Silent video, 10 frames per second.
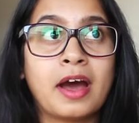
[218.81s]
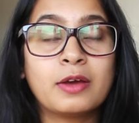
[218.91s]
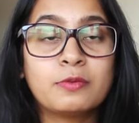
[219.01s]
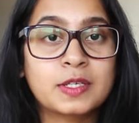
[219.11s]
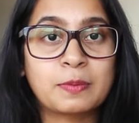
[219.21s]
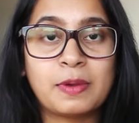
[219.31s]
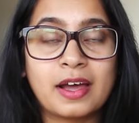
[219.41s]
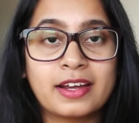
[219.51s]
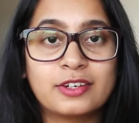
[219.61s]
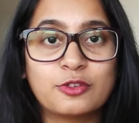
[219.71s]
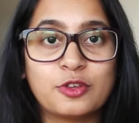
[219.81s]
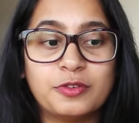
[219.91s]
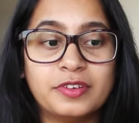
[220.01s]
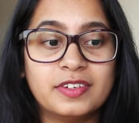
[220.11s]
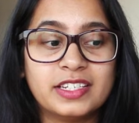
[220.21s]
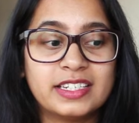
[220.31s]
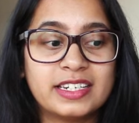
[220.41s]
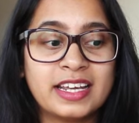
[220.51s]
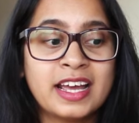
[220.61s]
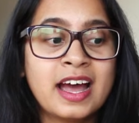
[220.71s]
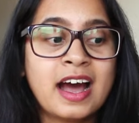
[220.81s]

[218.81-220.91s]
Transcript: I was applying to the university,